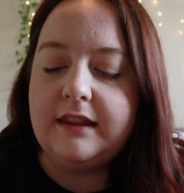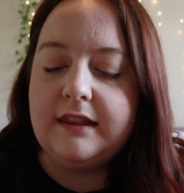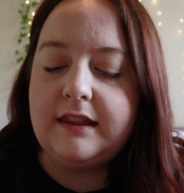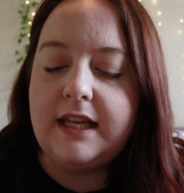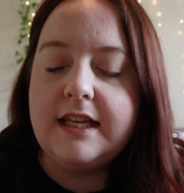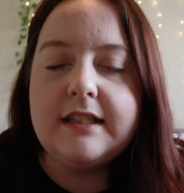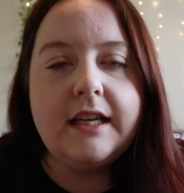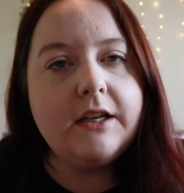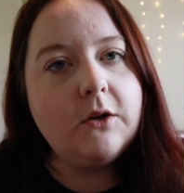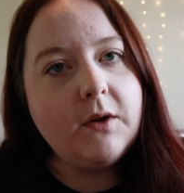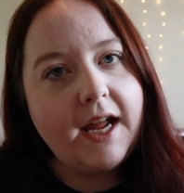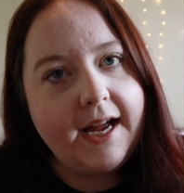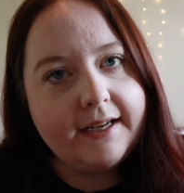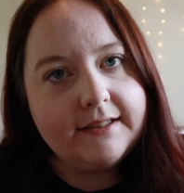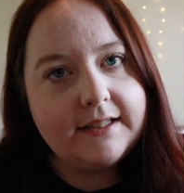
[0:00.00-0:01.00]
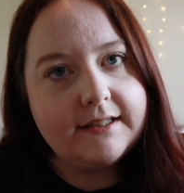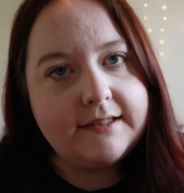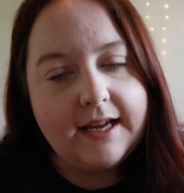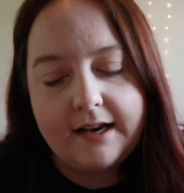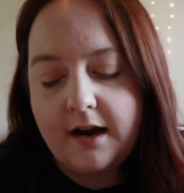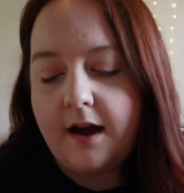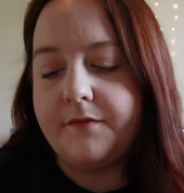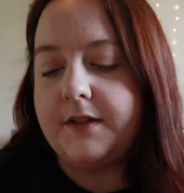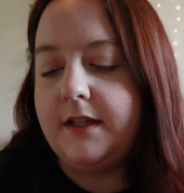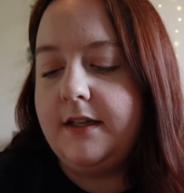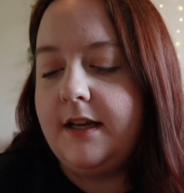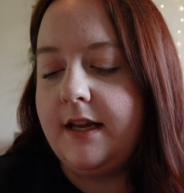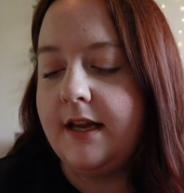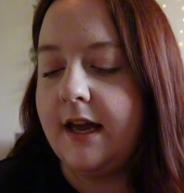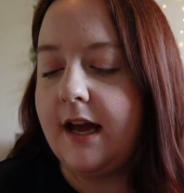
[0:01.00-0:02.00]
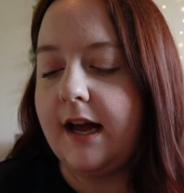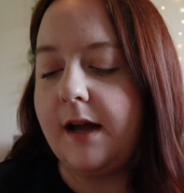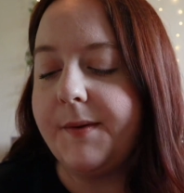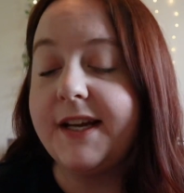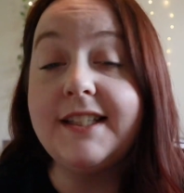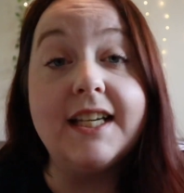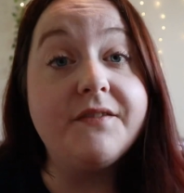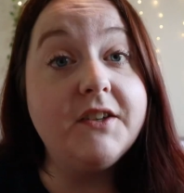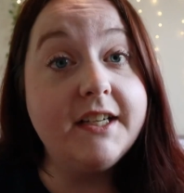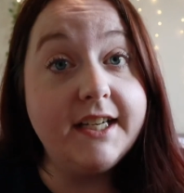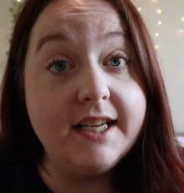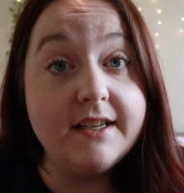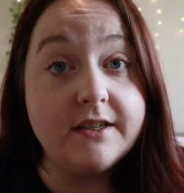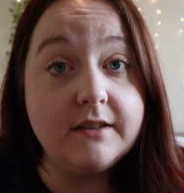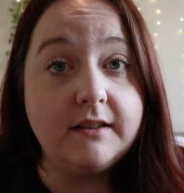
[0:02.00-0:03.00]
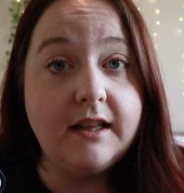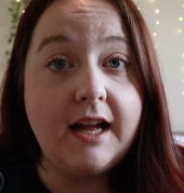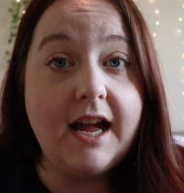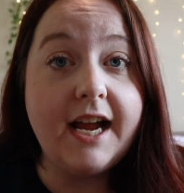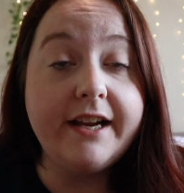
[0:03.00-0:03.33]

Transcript: these I don't access that often, except for Kindle.